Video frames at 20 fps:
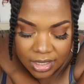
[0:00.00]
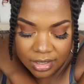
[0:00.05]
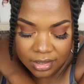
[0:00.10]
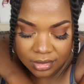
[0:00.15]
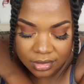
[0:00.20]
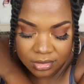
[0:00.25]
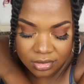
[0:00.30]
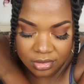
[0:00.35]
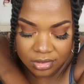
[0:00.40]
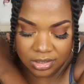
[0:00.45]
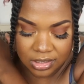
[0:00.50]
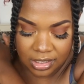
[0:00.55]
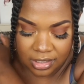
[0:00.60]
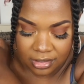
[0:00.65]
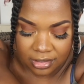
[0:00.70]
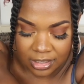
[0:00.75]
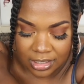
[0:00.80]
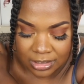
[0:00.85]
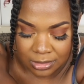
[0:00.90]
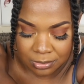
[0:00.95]
and the little
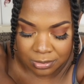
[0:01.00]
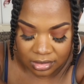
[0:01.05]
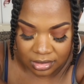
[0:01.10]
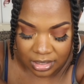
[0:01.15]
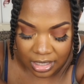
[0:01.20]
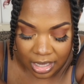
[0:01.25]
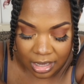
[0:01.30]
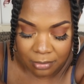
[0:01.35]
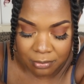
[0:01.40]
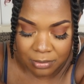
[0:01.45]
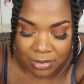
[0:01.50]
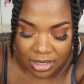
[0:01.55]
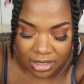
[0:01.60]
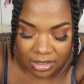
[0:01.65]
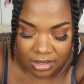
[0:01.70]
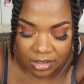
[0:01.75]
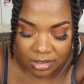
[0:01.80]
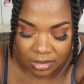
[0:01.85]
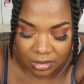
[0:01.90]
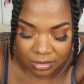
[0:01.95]
tail has that
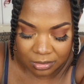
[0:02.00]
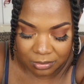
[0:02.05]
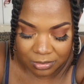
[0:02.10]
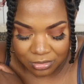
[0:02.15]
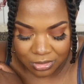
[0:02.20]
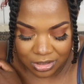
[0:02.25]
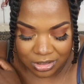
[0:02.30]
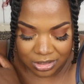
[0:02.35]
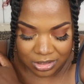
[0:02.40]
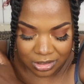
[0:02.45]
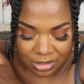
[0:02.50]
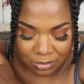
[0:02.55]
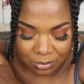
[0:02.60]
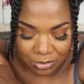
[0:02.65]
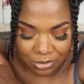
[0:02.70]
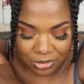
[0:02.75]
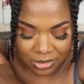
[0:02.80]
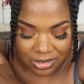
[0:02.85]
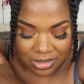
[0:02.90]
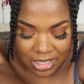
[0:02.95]
made him
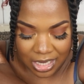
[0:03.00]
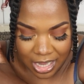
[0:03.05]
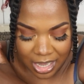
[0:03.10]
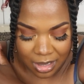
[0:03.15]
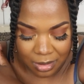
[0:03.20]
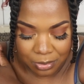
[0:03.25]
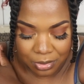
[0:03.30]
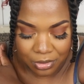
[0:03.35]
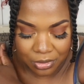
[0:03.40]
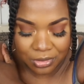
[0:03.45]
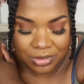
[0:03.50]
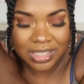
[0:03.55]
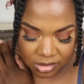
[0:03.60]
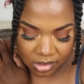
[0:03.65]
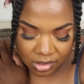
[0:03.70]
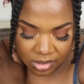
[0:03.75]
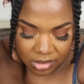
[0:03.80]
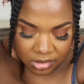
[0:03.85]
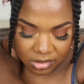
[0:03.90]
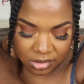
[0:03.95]
resemble a tadpole
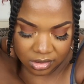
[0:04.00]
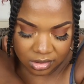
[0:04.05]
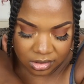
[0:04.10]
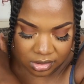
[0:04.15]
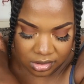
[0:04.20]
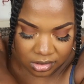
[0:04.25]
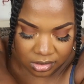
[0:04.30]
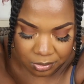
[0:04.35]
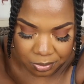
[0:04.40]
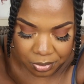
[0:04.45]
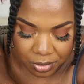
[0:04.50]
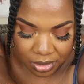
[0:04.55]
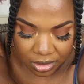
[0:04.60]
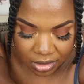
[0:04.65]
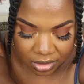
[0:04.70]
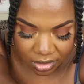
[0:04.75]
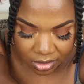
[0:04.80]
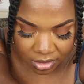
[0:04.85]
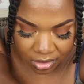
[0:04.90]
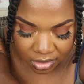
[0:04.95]
starting to
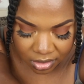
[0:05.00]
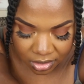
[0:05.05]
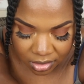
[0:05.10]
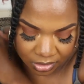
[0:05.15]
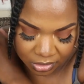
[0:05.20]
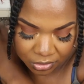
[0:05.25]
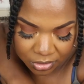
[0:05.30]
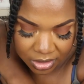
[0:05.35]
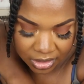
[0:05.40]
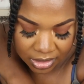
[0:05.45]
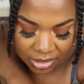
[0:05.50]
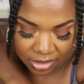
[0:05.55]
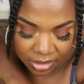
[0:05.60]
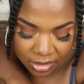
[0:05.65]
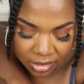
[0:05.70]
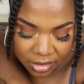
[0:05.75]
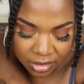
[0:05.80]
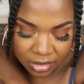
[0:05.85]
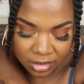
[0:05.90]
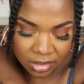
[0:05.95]
disappear. You can
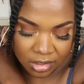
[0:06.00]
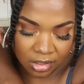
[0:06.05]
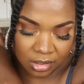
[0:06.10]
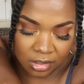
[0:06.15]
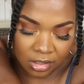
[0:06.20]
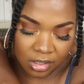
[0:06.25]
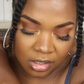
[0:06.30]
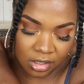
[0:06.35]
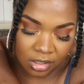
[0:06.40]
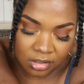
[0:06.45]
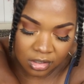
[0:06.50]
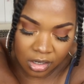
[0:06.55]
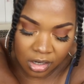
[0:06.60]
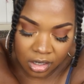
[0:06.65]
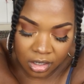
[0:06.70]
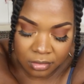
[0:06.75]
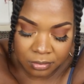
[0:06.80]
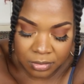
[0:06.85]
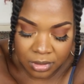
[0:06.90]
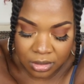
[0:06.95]
hear the
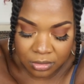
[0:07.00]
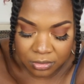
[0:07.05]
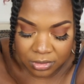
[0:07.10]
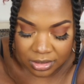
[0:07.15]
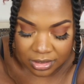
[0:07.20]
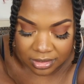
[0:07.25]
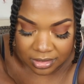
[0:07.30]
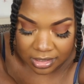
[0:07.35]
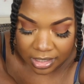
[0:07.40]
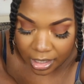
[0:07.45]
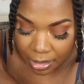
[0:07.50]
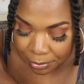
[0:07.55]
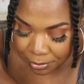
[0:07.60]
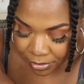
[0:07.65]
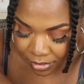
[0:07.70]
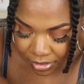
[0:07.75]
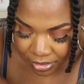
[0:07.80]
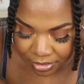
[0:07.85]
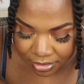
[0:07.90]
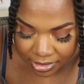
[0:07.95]
heartbeat with the
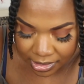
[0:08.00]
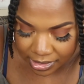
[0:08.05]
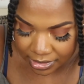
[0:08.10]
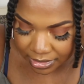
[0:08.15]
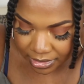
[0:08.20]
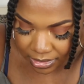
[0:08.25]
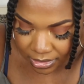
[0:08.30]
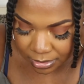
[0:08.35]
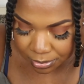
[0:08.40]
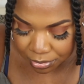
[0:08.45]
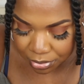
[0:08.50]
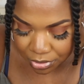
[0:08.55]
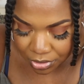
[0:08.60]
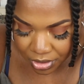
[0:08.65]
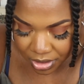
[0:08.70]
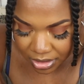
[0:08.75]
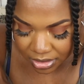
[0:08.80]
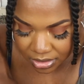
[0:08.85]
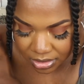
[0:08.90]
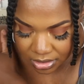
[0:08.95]
Doppler at this
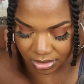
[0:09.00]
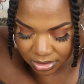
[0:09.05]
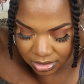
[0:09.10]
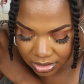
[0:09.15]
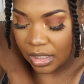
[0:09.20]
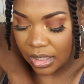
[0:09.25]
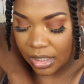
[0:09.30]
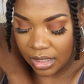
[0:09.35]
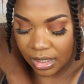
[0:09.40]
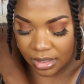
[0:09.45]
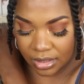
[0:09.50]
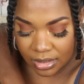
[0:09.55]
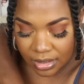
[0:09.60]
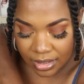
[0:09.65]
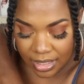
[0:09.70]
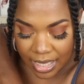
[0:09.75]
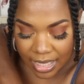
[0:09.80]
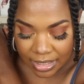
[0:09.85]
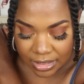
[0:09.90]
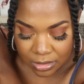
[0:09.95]
point. And
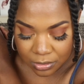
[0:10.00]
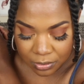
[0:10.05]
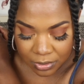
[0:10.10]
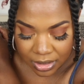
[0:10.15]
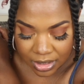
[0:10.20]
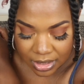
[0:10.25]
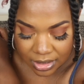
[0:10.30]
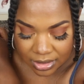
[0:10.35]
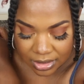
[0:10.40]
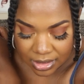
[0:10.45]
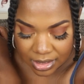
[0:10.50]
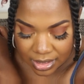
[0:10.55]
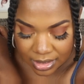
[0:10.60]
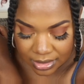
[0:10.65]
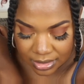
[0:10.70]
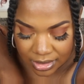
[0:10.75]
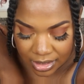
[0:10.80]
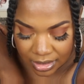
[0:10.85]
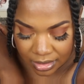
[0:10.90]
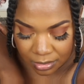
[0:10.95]
the last week it
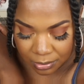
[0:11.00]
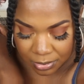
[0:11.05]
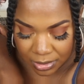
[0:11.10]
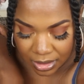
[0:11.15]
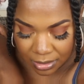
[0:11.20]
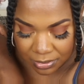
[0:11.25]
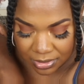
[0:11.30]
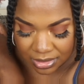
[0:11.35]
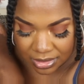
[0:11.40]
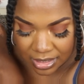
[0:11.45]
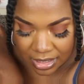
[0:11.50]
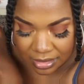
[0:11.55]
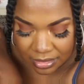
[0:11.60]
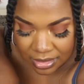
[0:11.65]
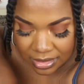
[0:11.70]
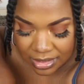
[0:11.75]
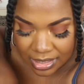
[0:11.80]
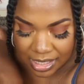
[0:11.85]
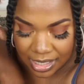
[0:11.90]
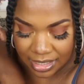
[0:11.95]
says that the baby is
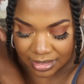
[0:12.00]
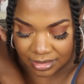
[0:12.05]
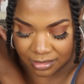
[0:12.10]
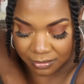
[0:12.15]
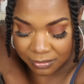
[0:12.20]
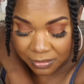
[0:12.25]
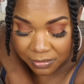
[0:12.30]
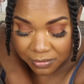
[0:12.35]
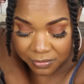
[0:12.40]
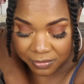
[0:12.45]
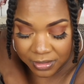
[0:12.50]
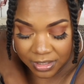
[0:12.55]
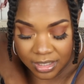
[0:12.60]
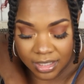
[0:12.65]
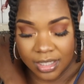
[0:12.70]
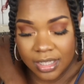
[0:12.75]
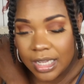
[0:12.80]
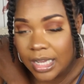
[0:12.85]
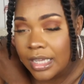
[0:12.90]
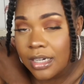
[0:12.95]
now the size of a
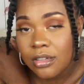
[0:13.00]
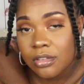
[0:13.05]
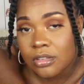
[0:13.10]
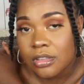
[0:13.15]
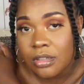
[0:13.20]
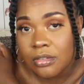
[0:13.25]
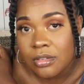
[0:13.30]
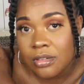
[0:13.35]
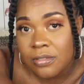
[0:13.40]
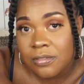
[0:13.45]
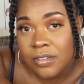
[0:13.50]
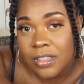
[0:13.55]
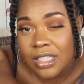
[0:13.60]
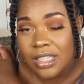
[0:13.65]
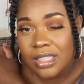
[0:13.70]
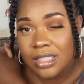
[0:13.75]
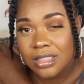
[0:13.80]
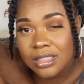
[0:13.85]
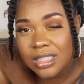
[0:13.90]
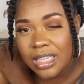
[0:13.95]
fig. I don't know what a
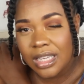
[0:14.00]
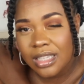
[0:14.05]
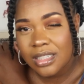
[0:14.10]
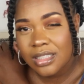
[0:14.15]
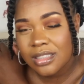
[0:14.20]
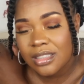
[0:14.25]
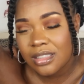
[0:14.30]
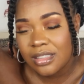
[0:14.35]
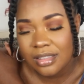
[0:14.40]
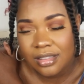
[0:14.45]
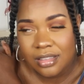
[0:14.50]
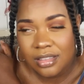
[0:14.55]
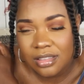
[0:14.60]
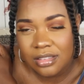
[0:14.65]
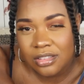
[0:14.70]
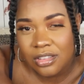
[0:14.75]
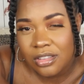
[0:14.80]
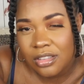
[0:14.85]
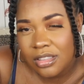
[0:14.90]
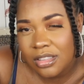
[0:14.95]
fig is. Don't it
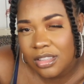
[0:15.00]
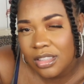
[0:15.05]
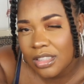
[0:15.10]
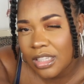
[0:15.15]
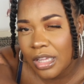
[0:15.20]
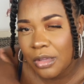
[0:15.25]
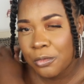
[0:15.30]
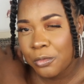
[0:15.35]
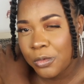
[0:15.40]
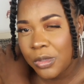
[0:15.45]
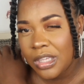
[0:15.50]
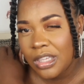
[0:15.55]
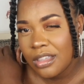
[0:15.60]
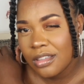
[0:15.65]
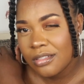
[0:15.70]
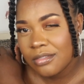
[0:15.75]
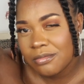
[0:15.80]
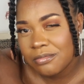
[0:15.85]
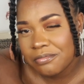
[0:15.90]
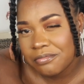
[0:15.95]
look like wheat?
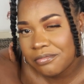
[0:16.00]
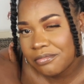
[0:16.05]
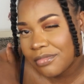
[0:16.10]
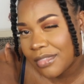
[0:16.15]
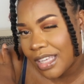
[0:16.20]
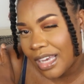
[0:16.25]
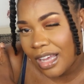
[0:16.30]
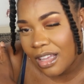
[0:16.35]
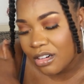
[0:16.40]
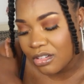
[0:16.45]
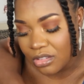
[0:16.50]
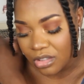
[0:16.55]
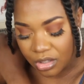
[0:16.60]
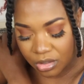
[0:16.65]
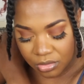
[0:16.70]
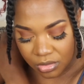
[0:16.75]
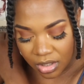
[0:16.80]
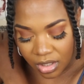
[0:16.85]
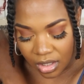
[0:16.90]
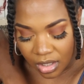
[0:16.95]
I don't
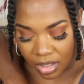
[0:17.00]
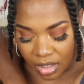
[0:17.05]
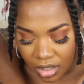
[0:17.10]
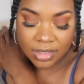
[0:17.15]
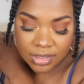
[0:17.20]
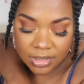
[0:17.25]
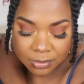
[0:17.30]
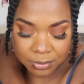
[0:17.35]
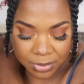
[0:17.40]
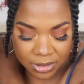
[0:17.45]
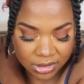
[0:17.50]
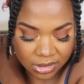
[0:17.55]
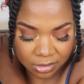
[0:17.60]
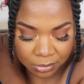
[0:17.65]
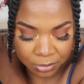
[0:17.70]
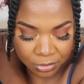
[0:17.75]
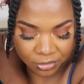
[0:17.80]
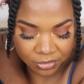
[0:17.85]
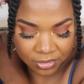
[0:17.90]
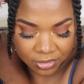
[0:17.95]
know. It's
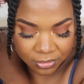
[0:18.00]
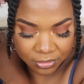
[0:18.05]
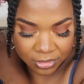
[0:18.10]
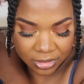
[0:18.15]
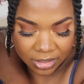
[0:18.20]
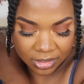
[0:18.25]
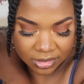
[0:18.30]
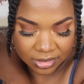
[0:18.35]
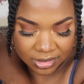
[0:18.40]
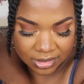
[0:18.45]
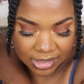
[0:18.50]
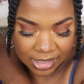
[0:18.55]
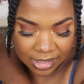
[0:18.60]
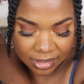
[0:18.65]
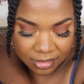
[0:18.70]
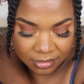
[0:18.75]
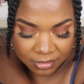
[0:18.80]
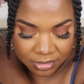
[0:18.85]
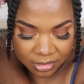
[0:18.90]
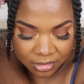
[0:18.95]
busy moving around
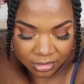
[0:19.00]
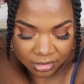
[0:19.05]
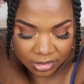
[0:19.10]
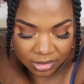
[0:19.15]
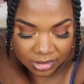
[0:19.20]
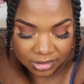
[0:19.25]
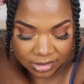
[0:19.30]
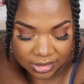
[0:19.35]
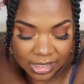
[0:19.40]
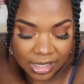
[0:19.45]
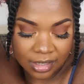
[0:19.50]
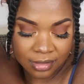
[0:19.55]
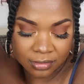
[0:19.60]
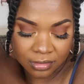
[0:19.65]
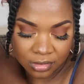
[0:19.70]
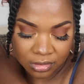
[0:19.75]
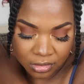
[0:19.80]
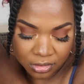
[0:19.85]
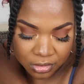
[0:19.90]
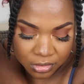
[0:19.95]
inside of
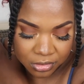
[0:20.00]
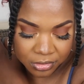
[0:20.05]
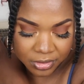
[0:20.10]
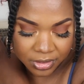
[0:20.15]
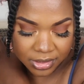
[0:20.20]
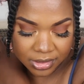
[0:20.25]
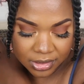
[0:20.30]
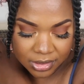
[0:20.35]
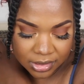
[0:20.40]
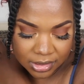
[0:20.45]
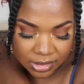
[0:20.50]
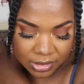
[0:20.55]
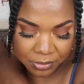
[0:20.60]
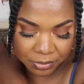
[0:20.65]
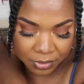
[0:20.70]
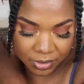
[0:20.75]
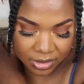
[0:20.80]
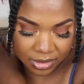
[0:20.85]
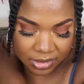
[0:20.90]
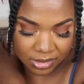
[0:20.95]
your uterus.
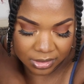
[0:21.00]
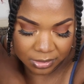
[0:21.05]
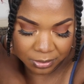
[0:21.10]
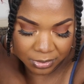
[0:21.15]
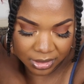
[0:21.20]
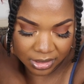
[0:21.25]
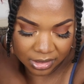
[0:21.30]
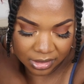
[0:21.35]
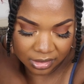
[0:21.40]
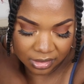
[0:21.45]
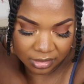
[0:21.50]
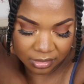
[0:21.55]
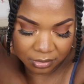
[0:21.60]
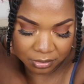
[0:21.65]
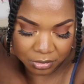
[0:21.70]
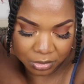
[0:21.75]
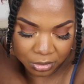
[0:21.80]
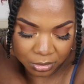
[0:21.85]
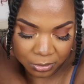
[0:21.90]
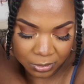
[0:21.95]
This week is beginning
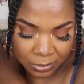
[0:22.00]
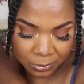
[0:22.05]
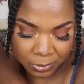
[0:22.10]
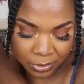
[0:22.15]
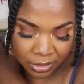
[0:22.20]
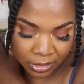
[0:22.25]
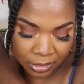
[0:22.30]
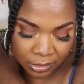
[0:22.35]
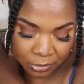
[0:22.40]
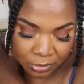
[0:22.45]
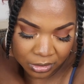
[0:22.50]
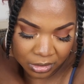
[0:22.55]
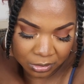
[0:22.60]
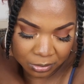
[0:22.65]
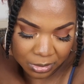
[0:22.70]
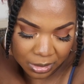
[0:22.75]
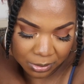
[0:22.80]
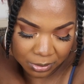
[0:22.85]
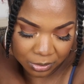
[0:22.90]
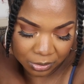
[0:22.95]
of 3 week period when
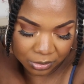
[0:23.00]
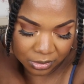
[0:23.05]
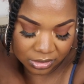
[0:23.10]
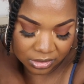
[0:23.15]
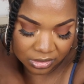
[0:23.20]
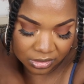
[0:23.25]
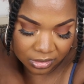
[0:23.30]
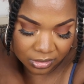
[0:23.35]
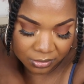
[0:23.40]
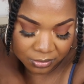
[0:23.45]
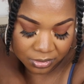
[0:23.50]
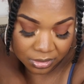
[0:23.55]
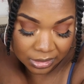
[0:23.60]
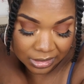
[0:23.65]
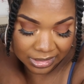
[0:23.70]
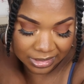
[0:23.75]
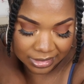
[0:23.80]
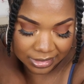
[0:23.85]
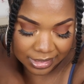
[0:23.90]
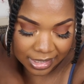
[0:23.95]
your baby will
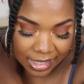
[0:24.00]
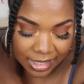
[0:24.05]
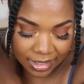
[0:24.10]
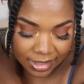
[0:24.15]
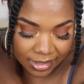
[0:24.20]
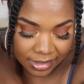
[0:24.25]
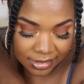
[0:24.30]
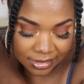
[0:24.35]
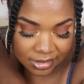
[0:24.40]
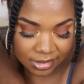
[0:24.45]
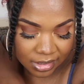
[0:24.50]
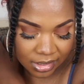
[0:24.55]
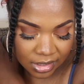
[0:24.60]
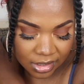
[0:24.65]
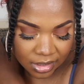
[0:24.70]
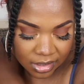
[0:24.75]
double in size